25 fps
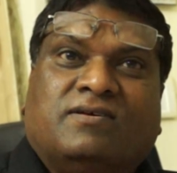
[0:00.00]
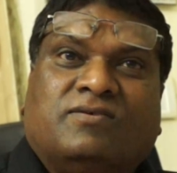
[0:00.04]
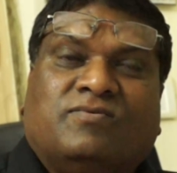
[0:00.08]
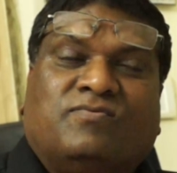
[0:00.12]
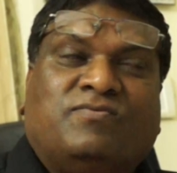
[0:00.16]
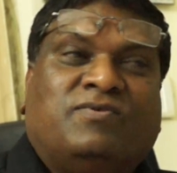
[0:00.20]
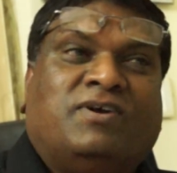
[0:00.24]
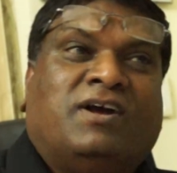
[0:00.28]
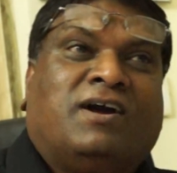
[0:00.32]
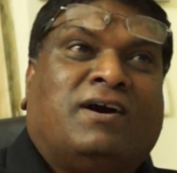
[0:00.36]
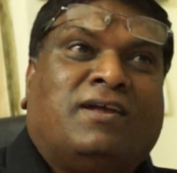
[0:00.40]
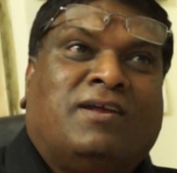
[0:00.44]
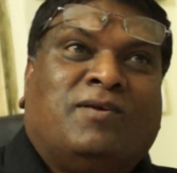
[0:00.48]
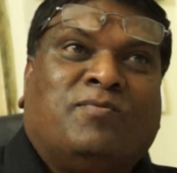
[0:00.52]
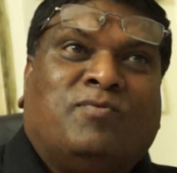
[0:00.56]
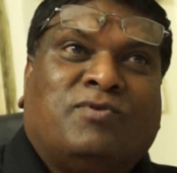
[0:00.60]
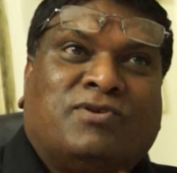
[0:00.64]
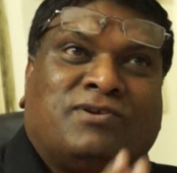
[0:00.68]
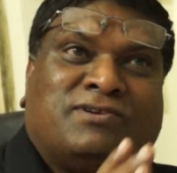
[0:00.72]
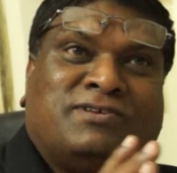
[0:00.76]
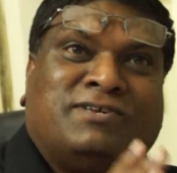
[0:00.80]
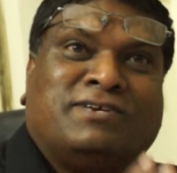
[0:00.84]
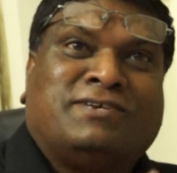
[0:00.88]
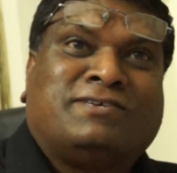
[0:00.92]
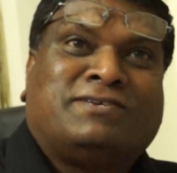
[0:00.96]
We are
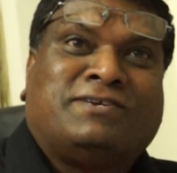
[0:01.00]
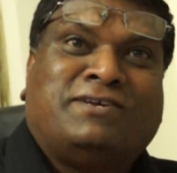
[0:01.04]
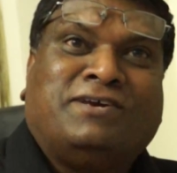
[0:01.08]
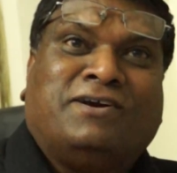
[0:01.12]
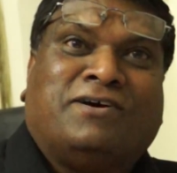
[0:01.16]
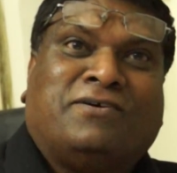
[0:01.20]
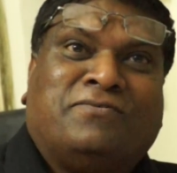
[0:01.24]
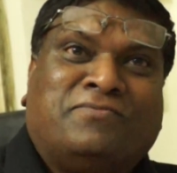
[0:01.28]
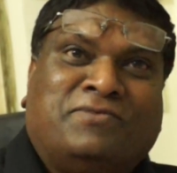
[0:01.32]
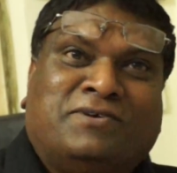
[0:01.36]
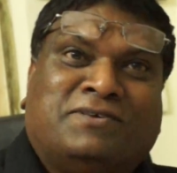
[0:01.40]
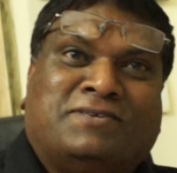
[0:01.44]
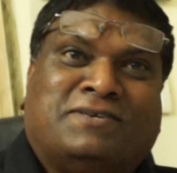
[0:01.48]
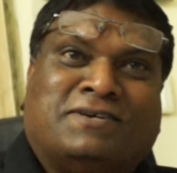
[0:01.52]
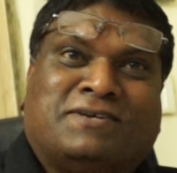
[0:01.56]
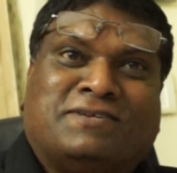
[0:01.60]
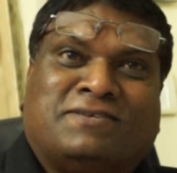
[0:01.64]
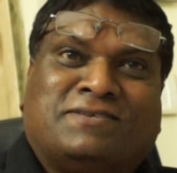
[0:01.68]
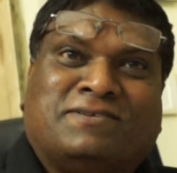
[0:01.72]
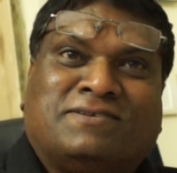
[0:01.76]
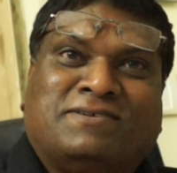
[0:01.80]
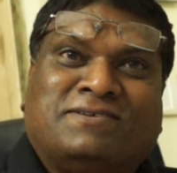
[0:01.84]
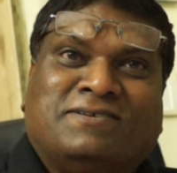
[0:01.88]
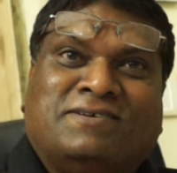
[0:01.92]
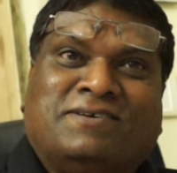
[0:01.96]
about 60
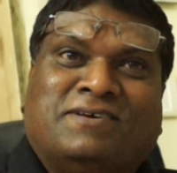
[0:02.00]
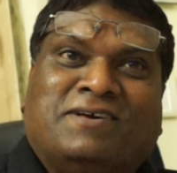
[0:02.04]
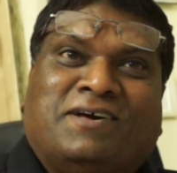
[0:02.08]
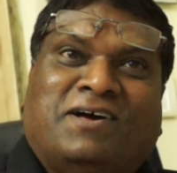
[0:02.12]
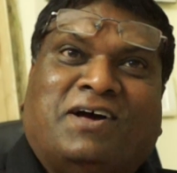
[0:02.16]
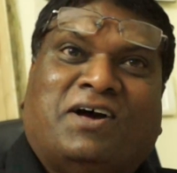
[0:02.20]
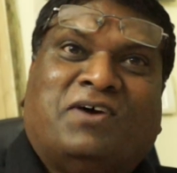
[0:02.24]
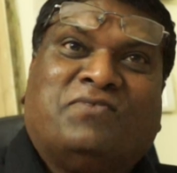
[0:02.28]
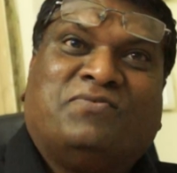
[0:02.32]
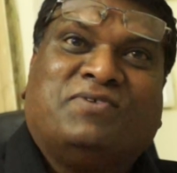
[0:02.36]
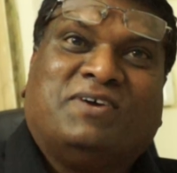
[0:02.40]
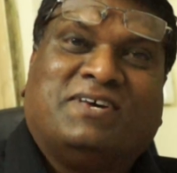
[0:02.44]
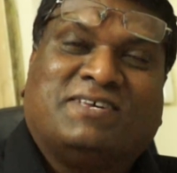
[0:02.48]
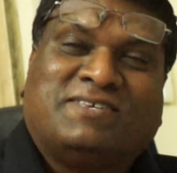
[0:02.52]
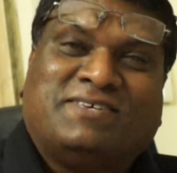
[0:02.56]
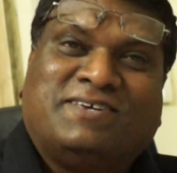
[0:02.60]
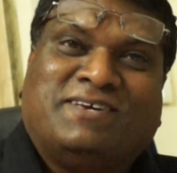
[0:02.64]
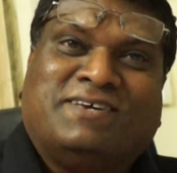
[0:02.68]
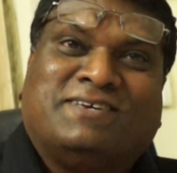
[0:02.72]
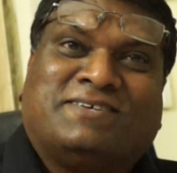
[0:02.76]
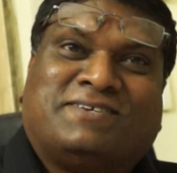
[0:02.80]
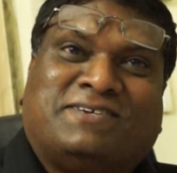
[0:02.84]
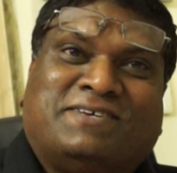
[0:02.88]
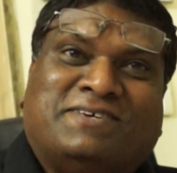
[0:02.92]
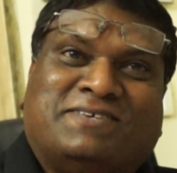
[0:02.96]
officers of
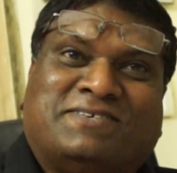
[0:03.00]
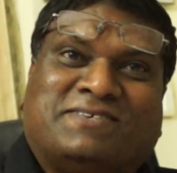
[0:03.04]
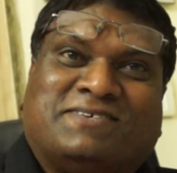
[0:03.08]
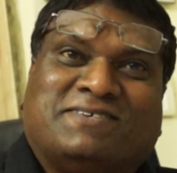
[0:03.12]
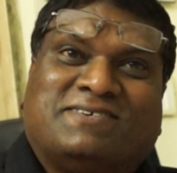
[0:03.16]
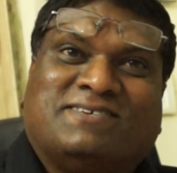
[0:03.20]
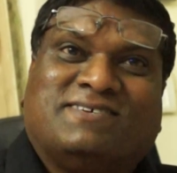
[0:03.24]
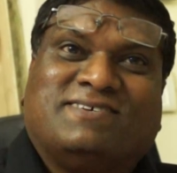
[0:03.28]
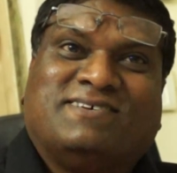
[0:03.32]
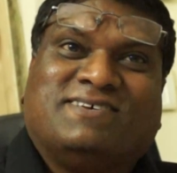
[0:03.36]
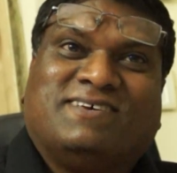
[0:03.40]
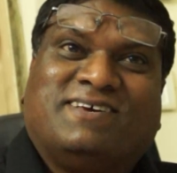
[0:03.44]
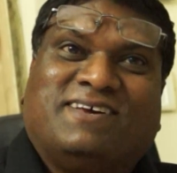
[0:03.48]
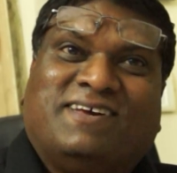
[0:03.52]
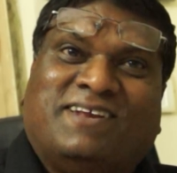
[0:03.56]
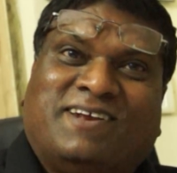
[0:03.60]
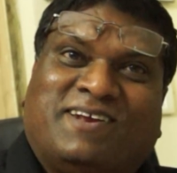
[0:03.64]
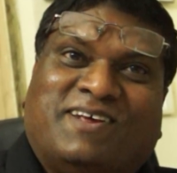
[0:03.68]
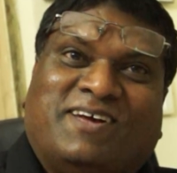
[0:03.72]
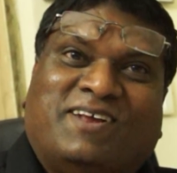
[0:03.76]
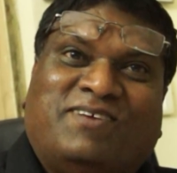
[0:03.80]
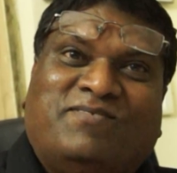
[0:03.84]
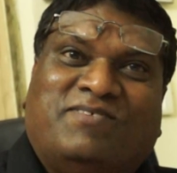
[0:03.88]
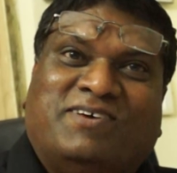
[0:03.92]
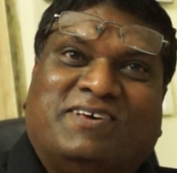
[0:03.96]
SC/STs in
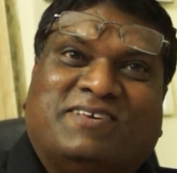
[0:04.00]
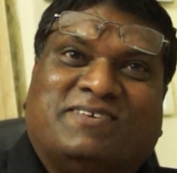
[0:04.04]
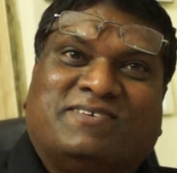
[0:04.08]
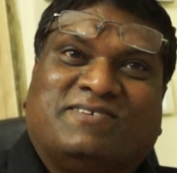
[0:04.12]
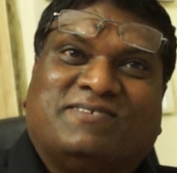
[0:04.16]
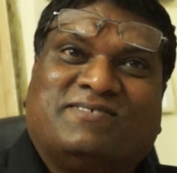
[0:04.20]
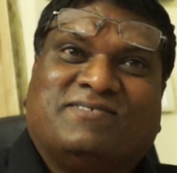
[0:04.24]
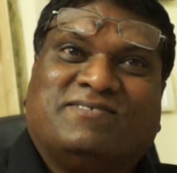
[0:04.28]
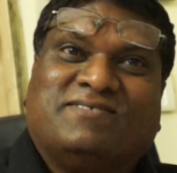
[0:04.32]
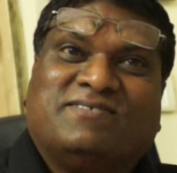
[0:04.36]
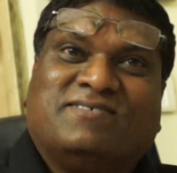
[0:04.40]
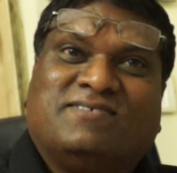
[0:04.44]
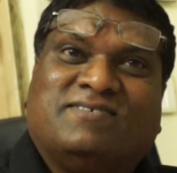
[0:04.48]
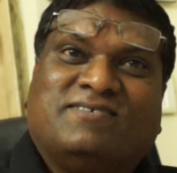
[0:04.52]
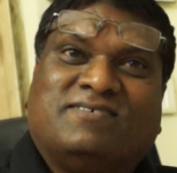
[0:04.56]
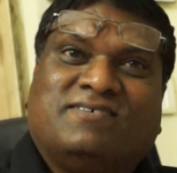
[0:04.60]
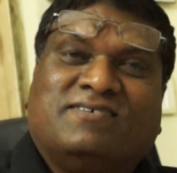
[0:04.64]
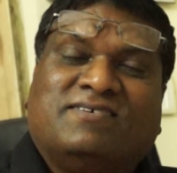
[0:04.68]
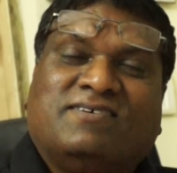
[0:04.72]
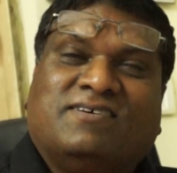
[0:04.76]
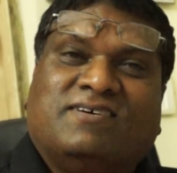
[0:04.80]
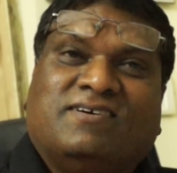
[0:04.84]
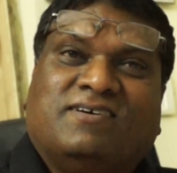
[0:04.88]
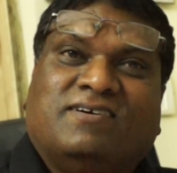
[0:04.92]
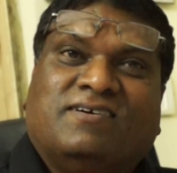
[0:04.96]
railways.
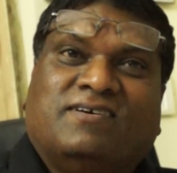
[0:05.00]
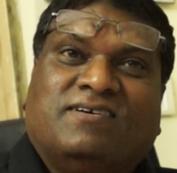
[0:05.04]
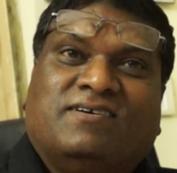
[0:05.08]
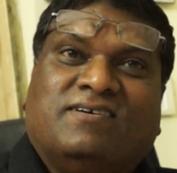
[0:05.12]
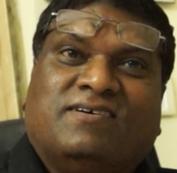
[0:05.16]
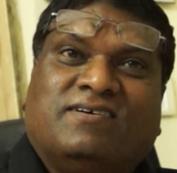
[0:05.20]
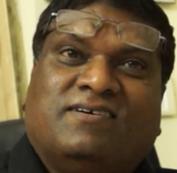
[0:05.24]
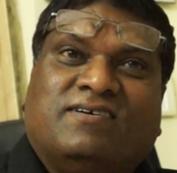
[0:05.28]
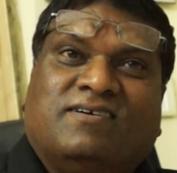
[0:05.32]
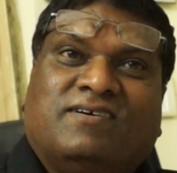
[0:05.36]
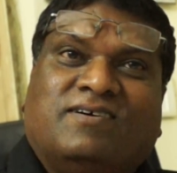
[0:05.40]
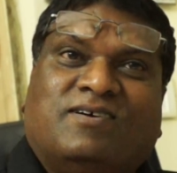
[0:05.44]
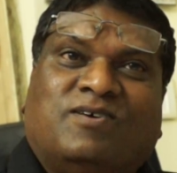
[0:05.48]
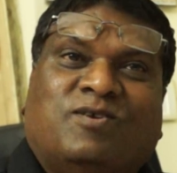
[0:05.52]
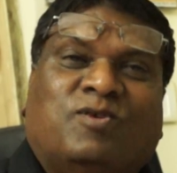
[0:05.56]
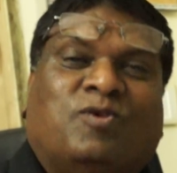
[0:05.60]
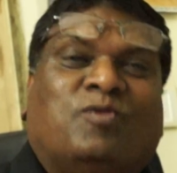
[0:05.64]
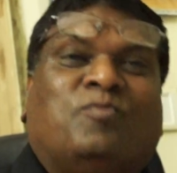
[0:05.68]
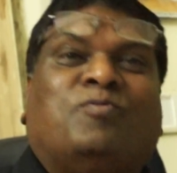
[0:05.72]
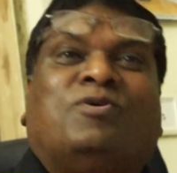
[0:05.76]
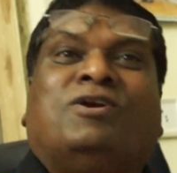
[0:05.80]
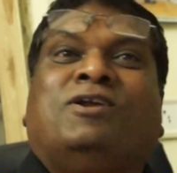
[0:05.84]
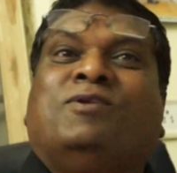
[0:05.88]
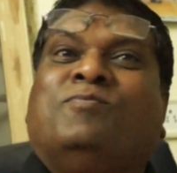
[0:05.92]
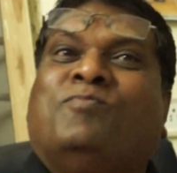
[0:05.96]

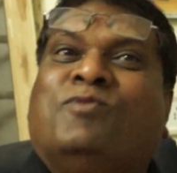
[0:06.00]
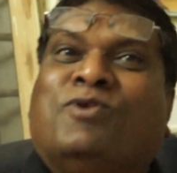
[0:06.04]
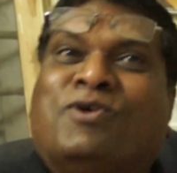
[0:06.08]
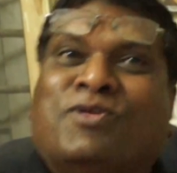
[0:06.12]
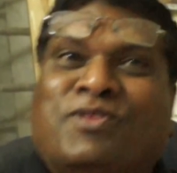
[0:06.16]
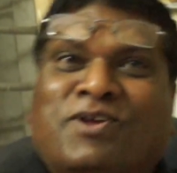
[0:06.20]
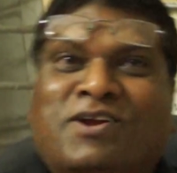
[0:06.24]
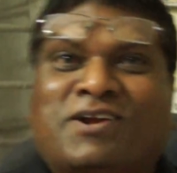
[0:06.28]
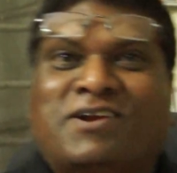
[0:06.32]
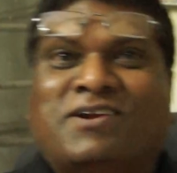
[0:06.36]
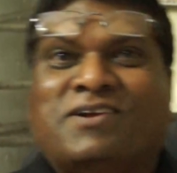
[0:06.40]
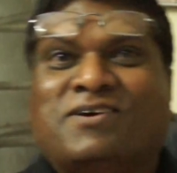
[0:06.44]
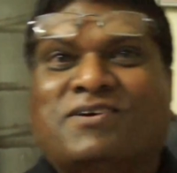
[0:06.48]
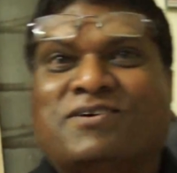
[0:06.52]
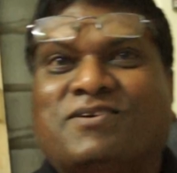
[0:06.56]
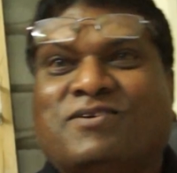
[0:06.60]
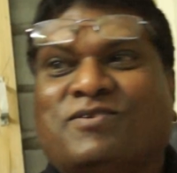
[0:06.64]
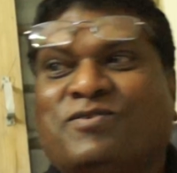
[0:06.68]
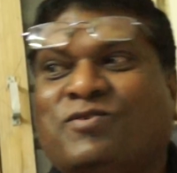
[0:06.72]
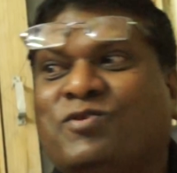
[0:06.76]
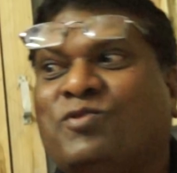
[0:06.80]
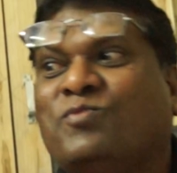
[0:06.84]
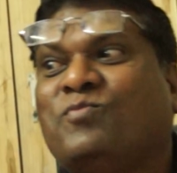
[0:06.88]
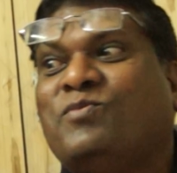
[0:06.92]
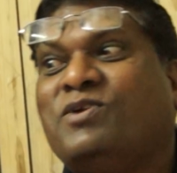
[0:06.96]
Nobody bothered.
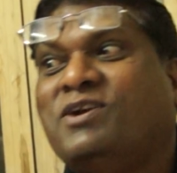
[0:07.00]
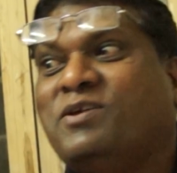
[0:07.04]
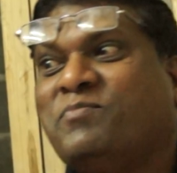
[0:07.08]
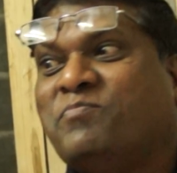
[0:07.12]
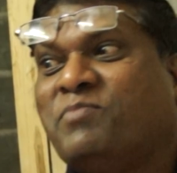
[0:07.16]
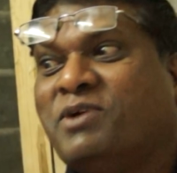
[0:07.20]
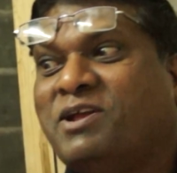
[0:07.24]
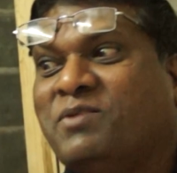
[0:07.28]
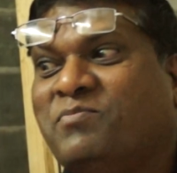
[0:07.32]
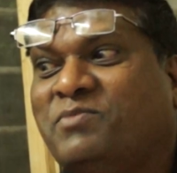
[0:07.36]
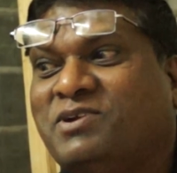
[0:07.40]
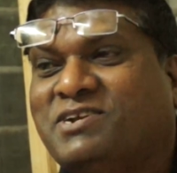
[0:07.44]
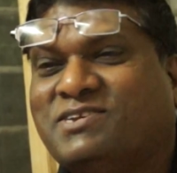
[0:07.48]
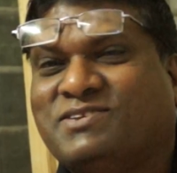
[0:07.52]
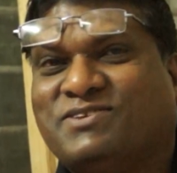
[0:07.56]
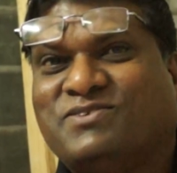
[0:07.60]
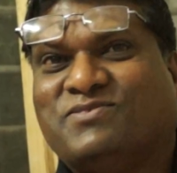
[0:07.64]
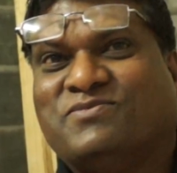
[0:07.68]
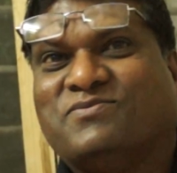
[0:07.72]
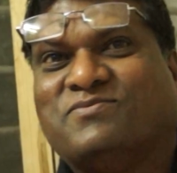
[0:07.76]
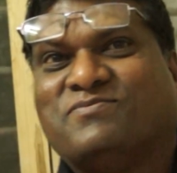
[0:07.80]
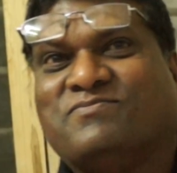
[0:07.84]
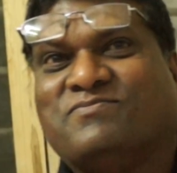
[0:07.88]
Nobody permits you.